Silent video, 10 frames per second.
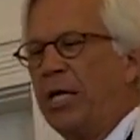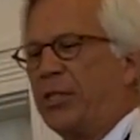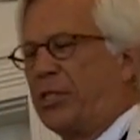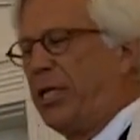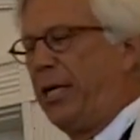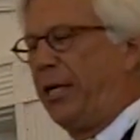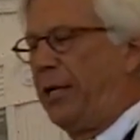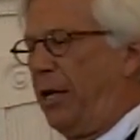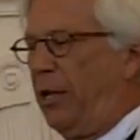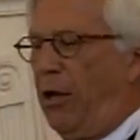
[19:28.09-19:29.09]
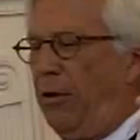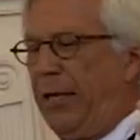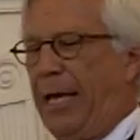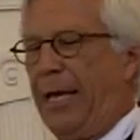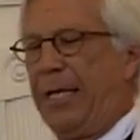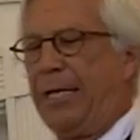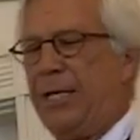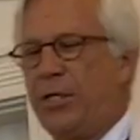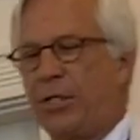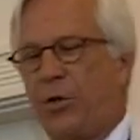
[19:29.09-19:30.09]
"Sing not lolling at
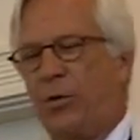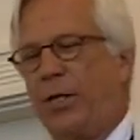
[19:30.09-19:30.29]
ease or